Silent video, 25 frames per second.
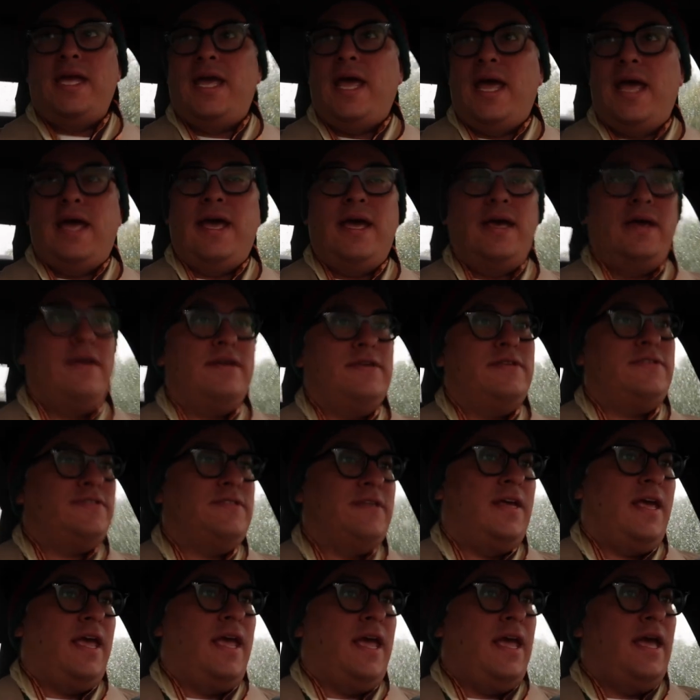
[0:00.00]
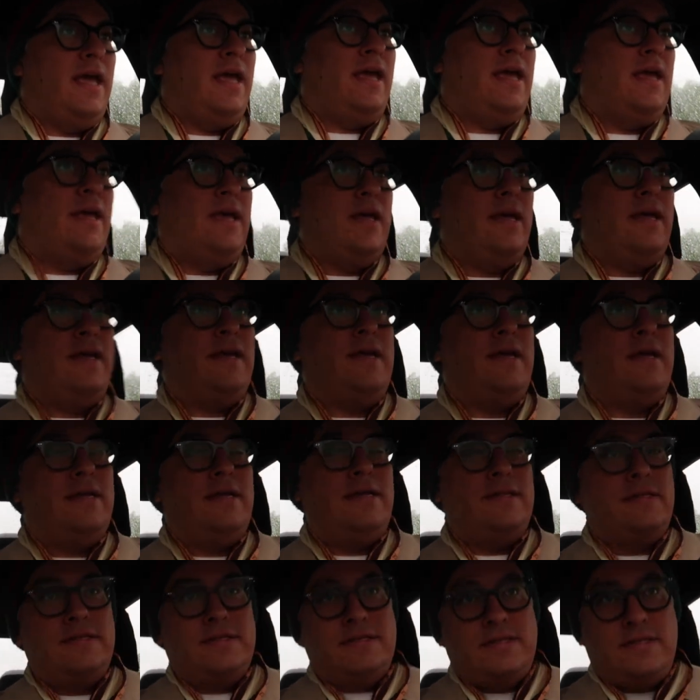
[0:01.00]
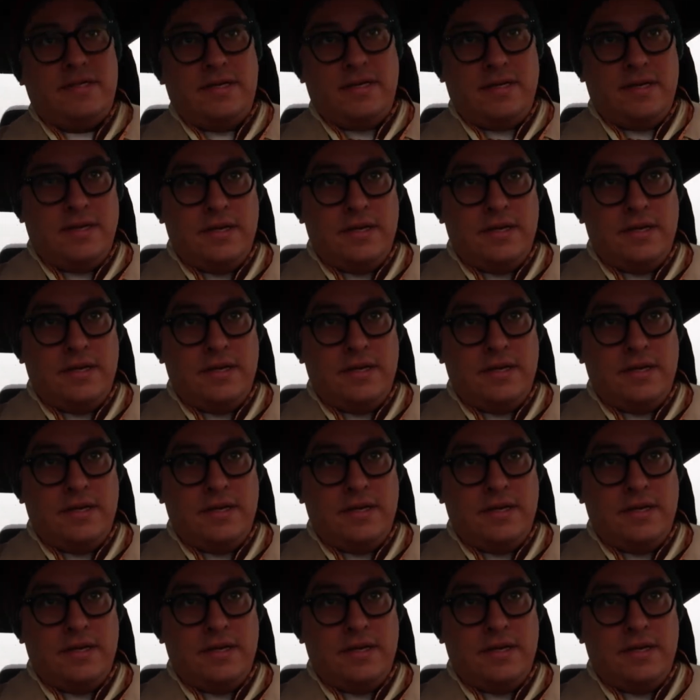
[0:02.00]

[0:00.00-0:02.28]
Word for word: gas and